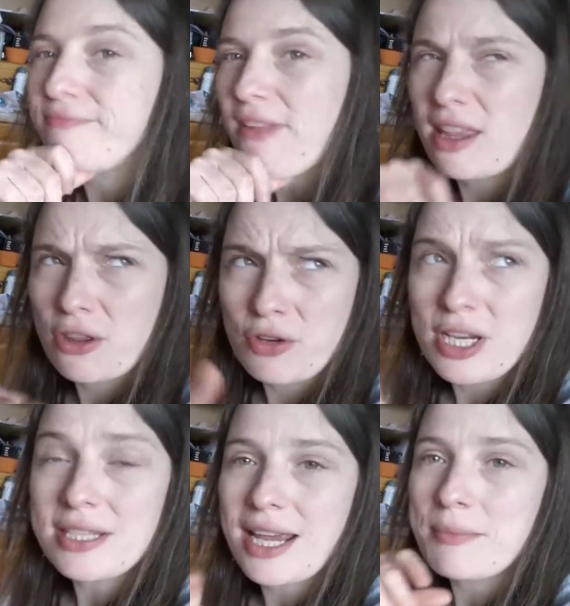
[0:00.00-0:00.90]

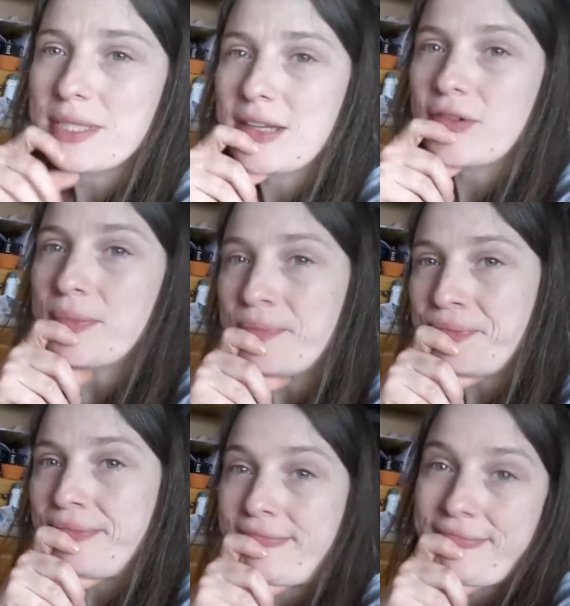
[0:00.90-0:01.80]
Three times even.
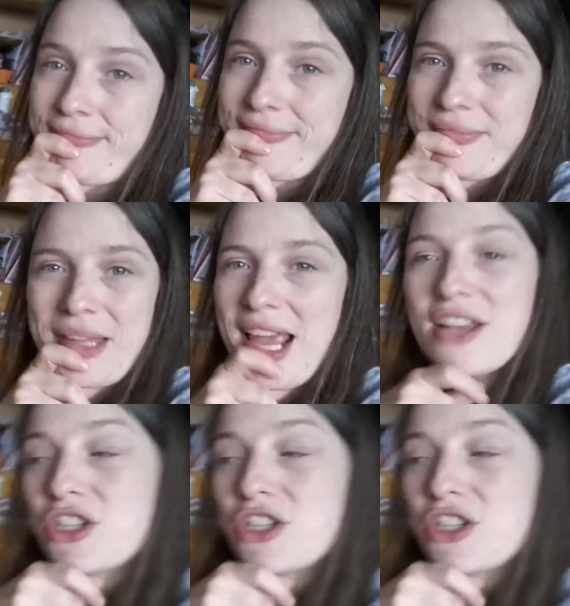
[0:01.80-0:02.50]
And